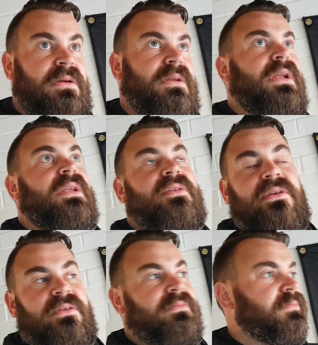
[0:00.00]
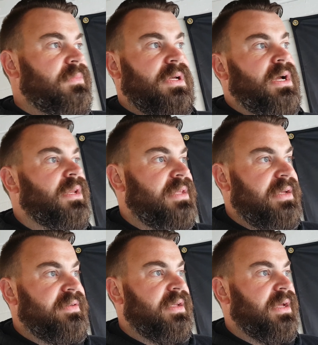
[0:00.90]
and then it took a couple of
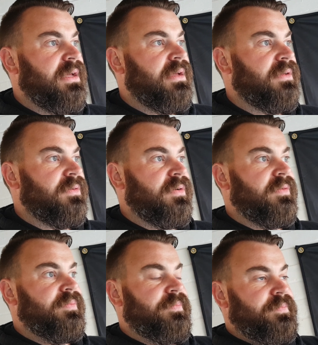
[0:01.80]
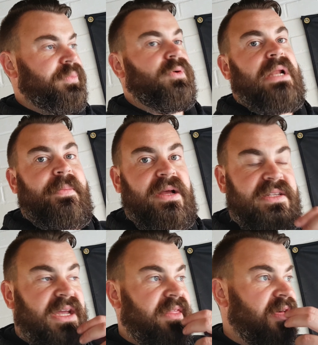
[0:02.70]
days to get here, so I've put all that back
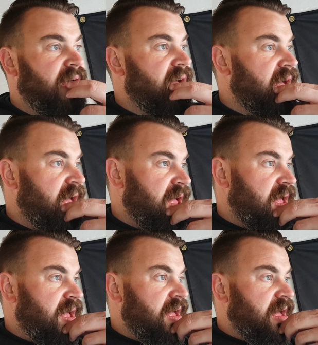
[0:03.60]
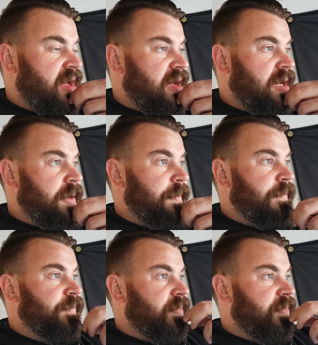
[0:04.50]
together. So